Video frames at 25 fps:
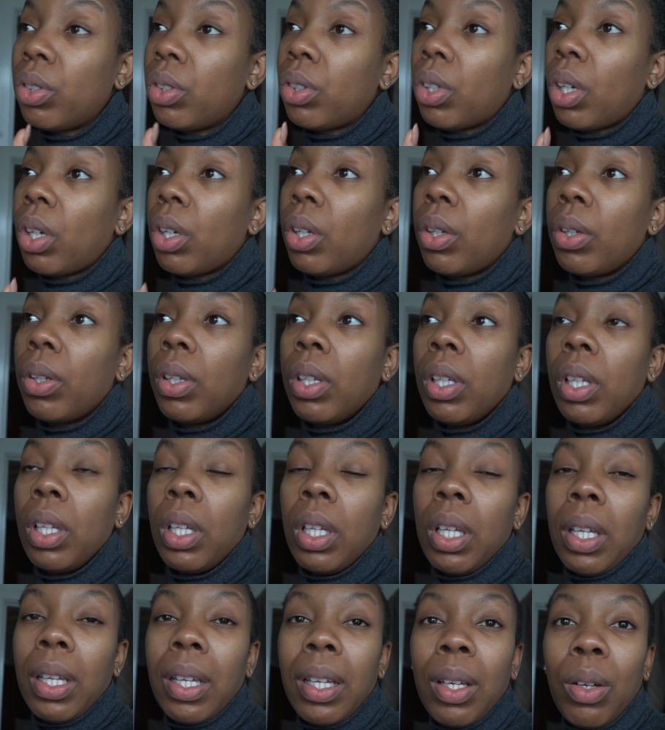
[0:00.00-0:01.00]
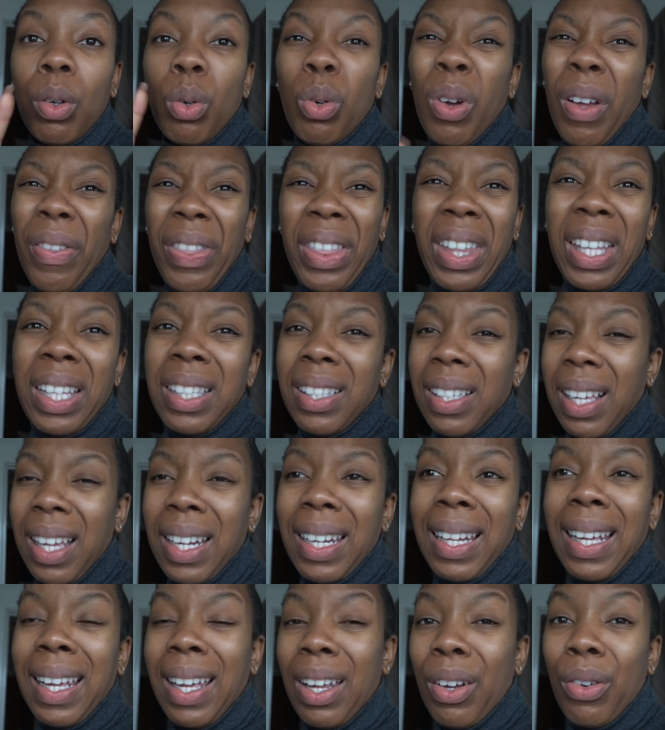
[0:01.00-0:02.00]
So, well, I think it's
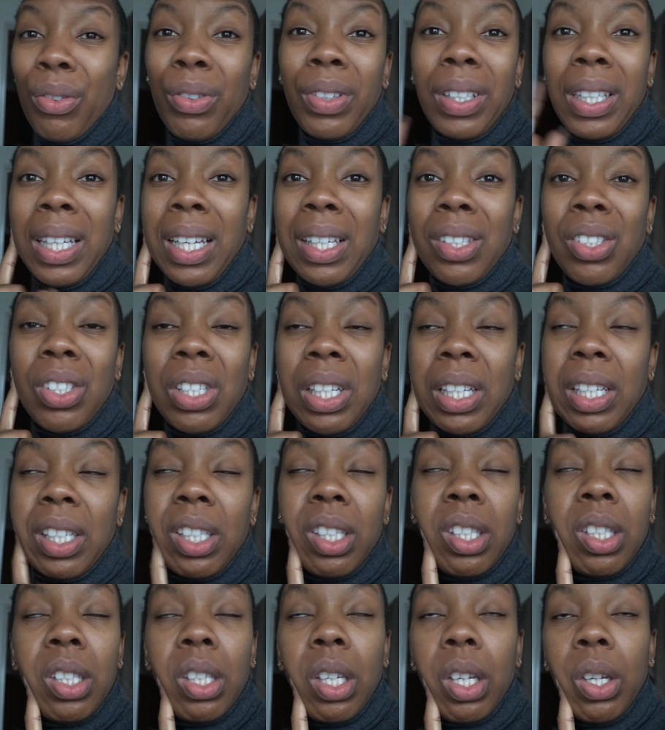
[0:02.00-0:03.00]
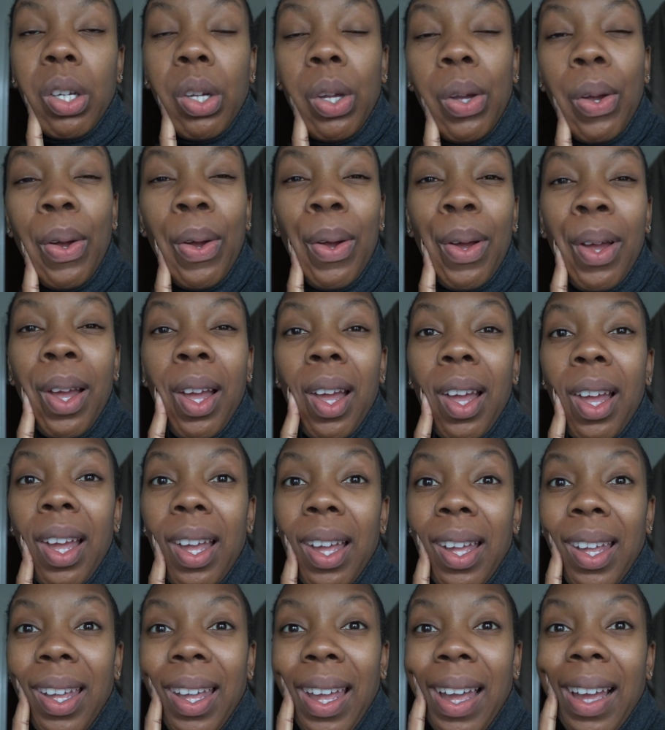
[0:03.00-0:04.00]
kind of here already, actually. So,
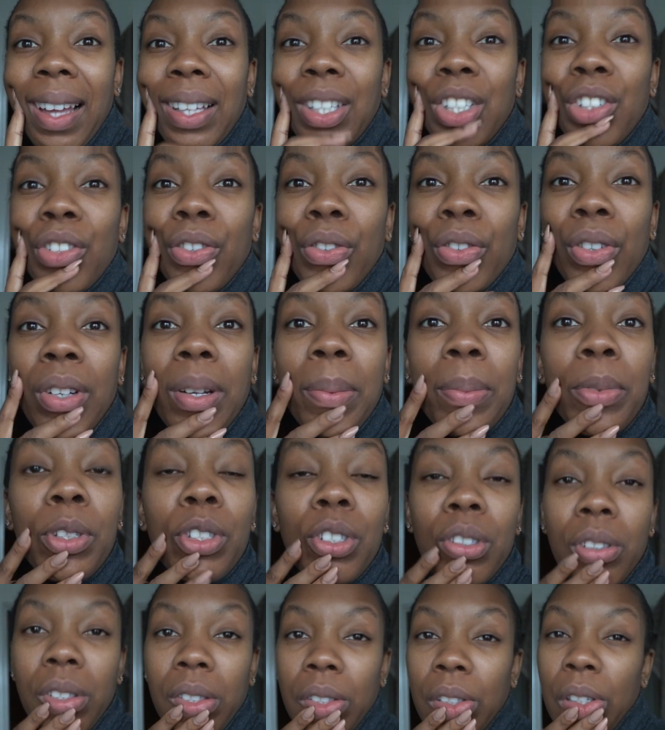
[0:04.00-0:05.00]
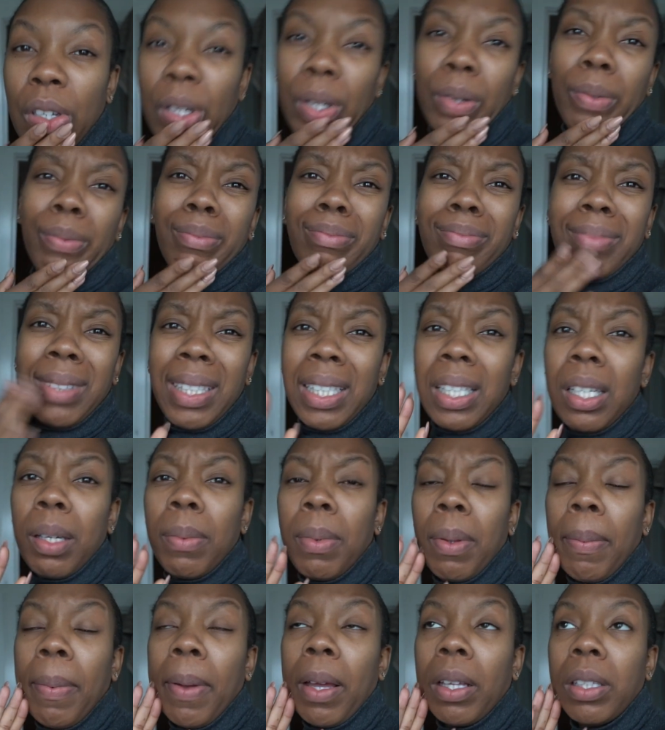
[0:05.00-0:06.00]
yeah, I just thought, let me just, you know, eat a
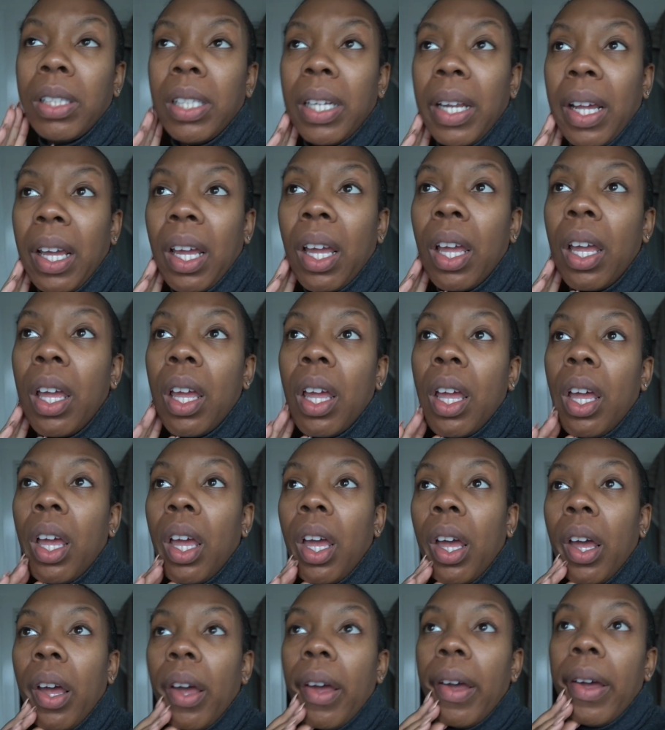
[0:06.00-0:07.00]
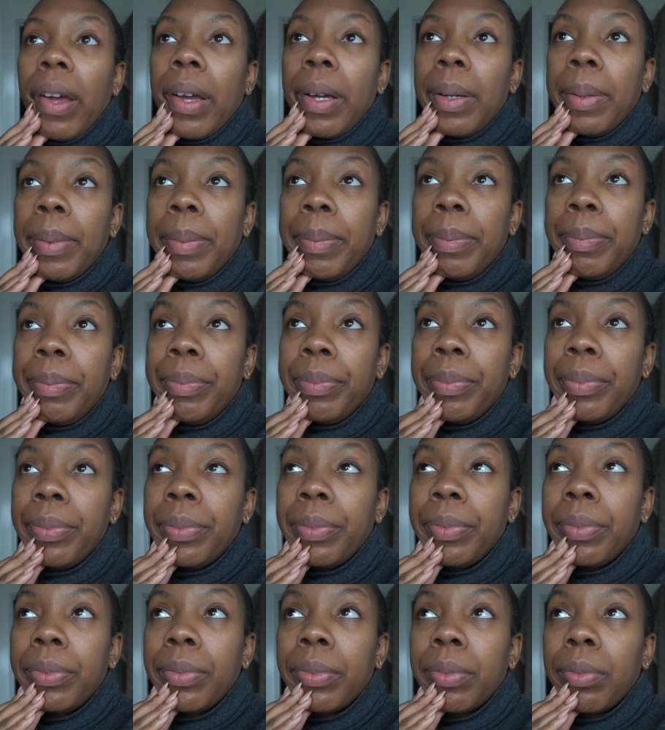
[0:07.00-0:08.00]
bit better today.
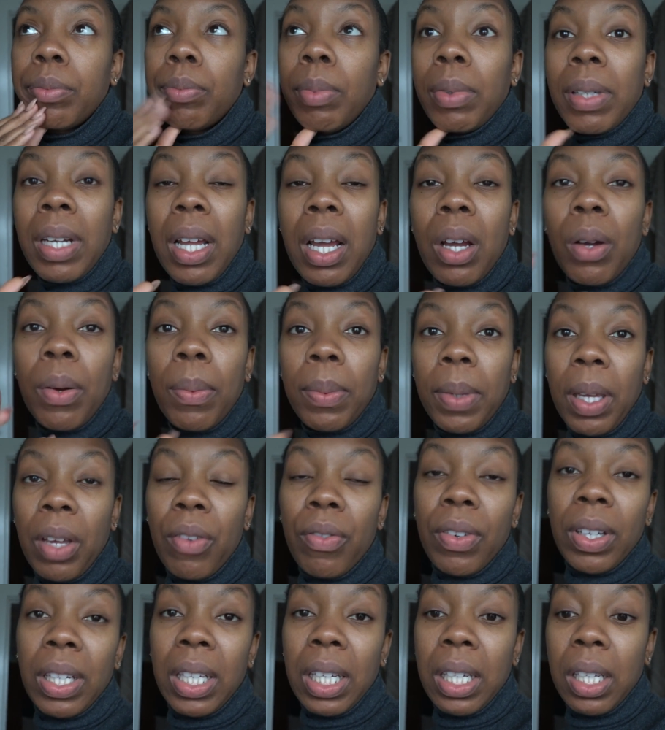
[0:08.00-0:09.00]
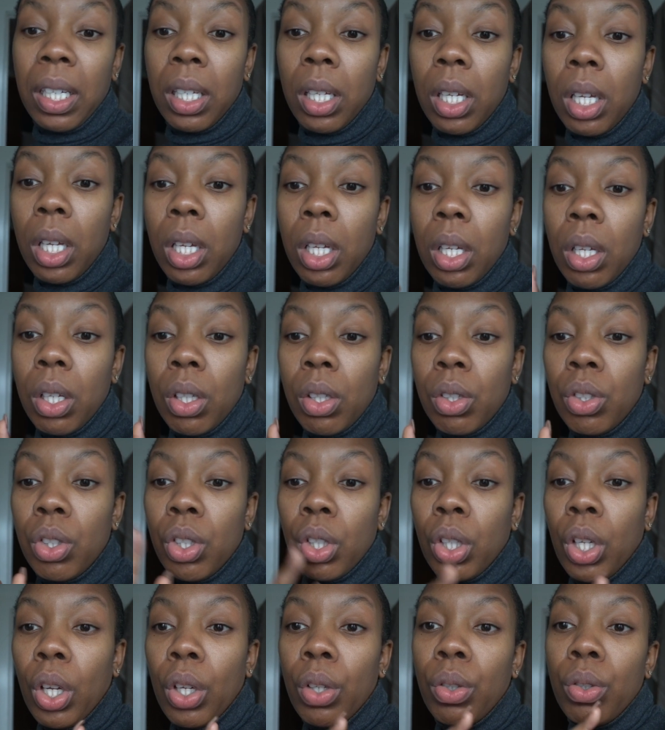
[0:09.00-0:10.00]
But now I'm getting ready
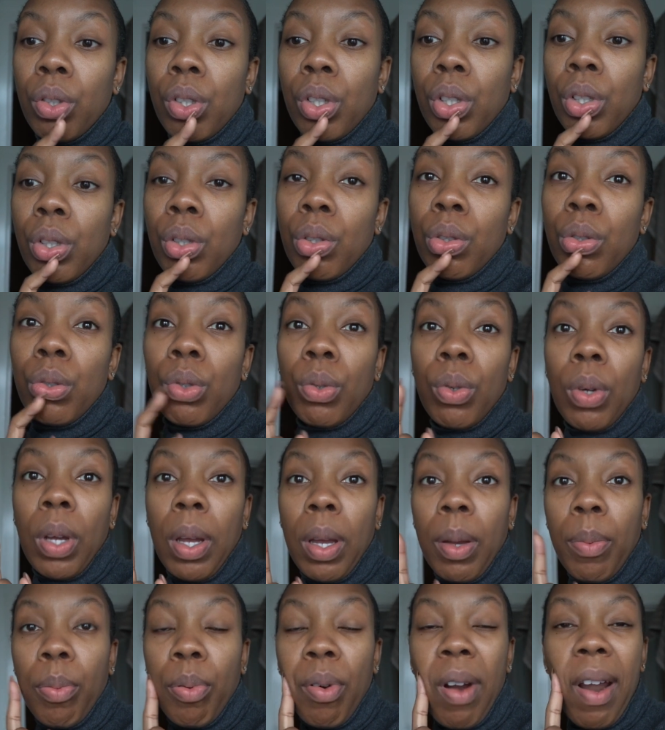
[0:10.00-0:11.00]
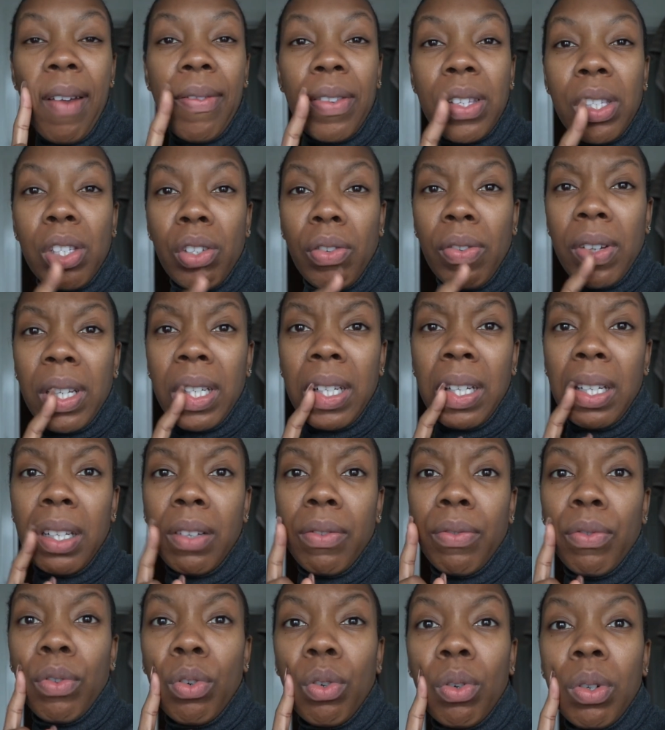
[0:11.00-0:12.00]
to go to a private
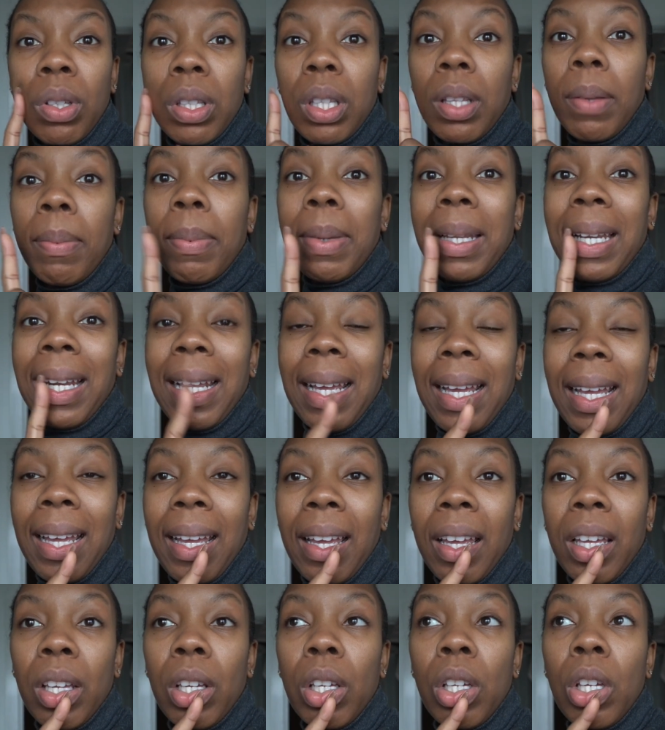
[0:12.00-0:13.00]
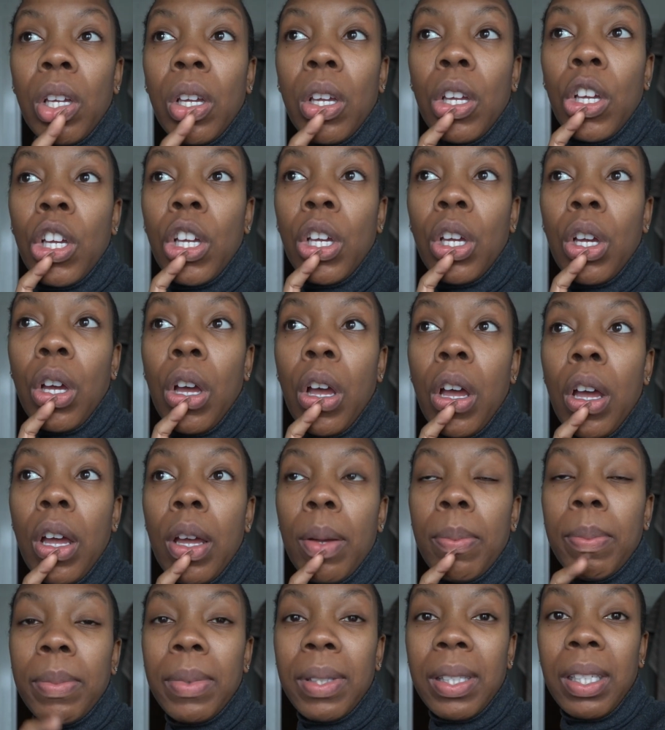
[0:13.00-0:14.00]
screening for the
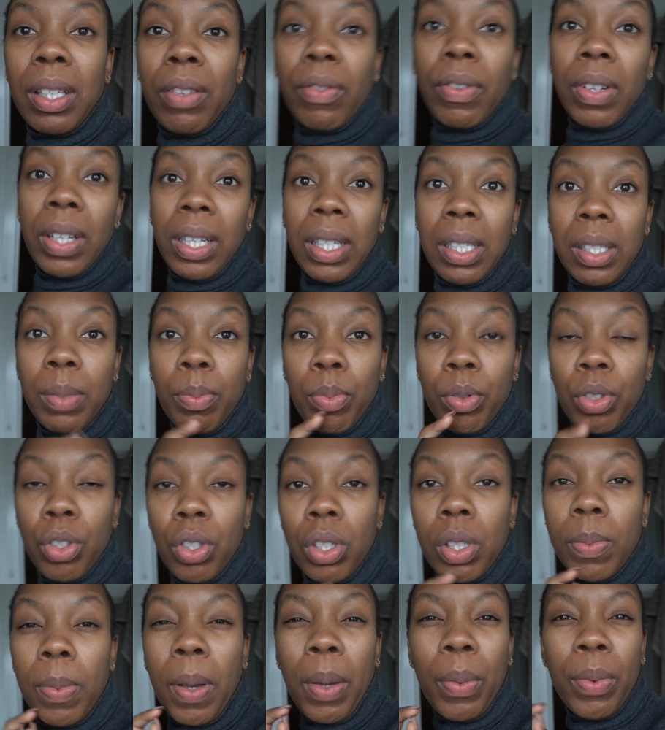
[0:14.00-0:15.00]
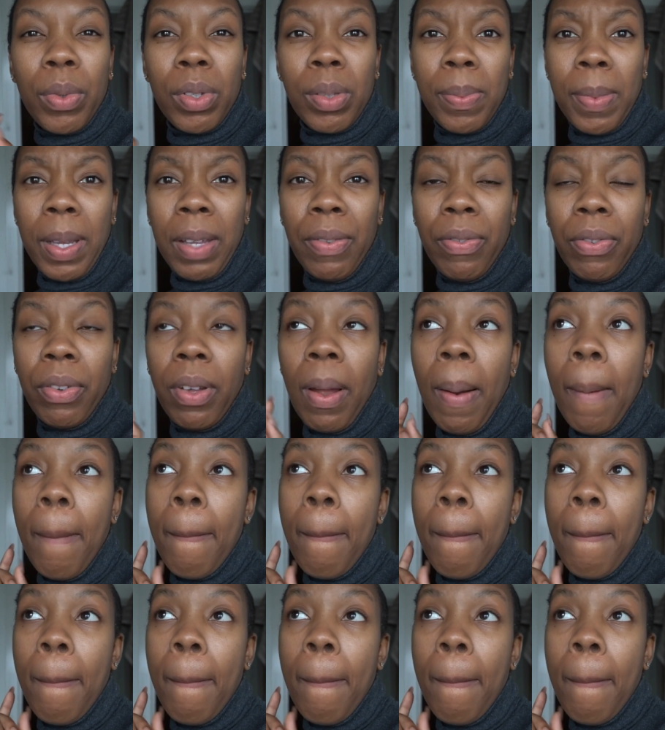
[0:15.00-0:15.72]
BEL-AIR series produced by Will Smith.